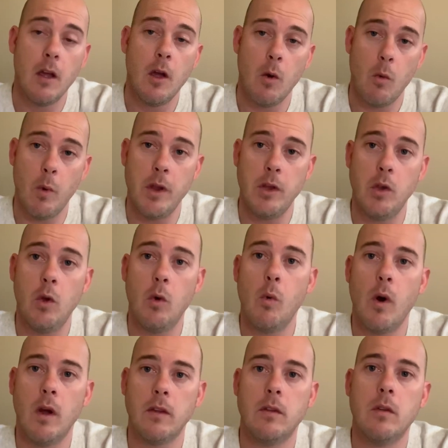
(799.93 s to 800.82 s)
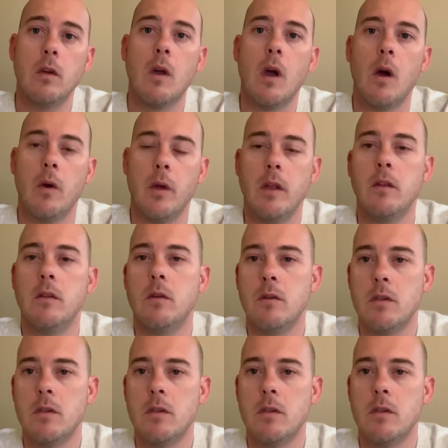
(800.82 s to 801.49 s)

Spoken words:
when you want to go into